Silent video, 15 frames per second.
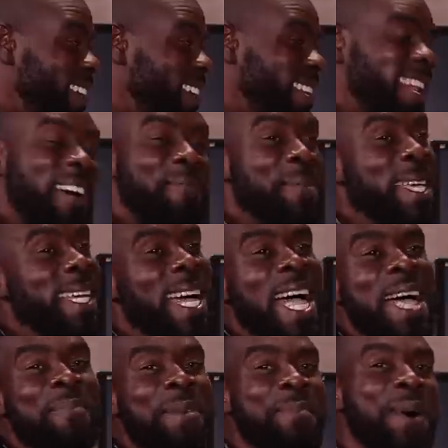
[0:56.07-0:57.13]
love, love me,
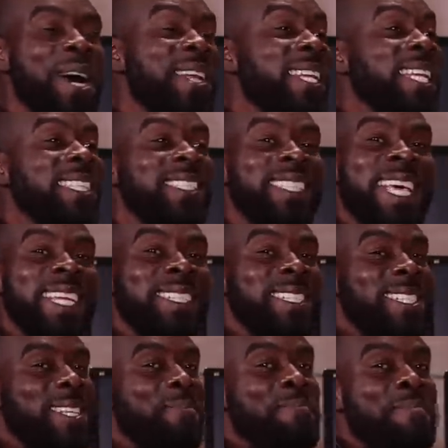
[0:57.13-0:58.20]
call me Bondi
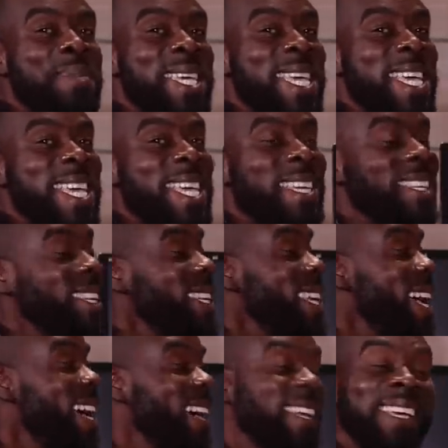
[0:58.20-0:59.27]

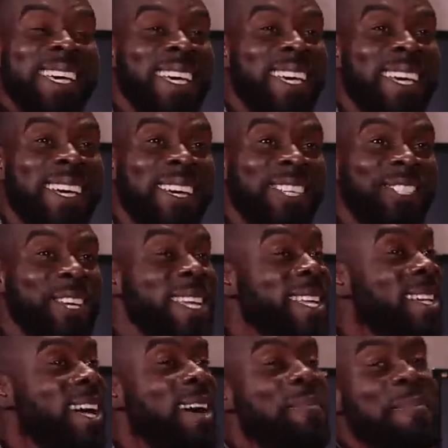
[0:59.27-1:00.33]
Sensimania.
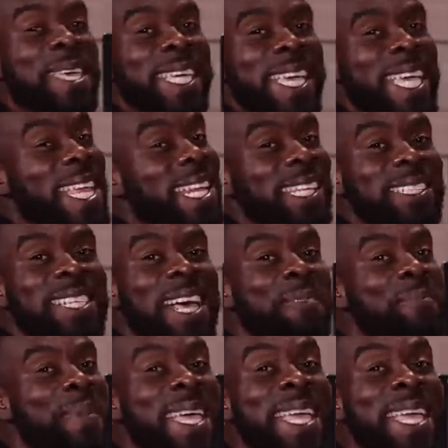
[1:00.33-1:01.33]
Drink up my Guinness and